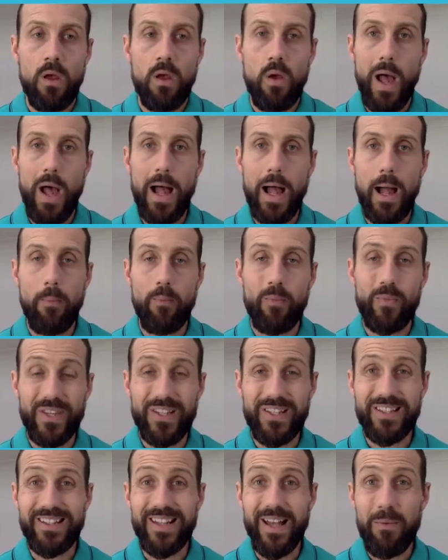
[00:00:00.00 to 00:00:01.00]

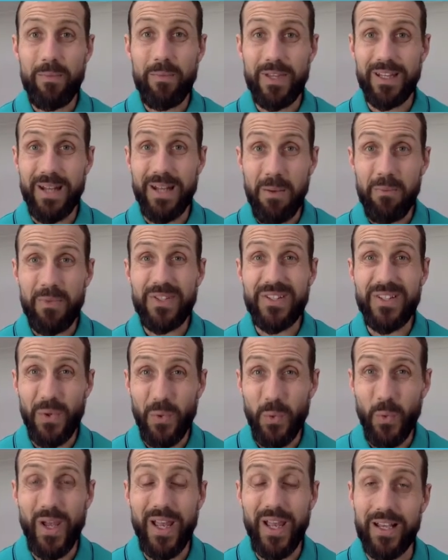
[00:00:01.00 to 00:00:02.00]
The numbers that
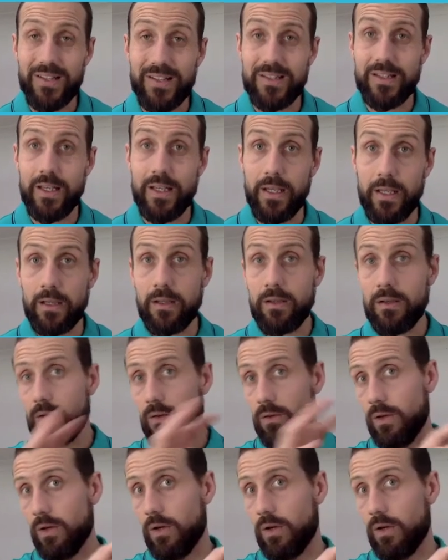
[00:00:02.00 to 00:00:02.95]
we are seeing